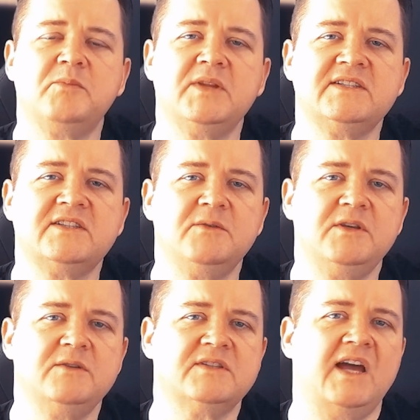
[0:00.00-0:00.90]
please do
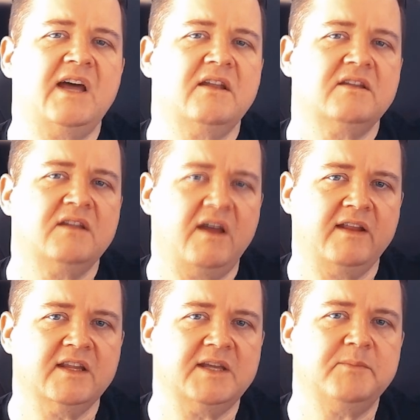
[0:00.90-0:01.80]
use that
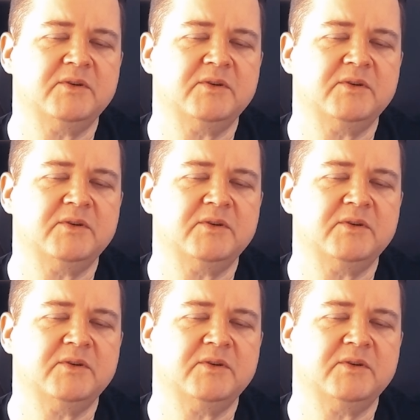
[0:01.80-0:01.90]
lightly,